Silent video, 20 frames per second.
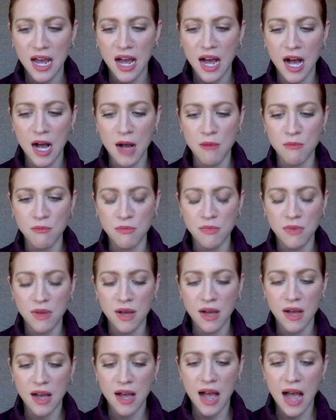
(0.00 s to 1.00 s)

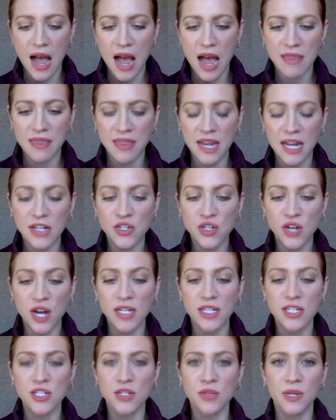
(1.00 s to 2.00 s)
Um, and then I
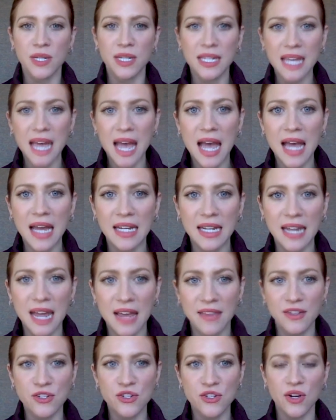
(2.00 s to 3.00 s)
tried to do it again,
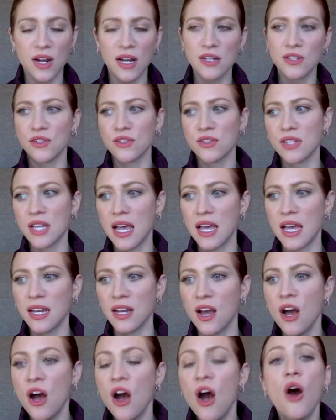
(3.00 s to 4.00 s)
and the director said,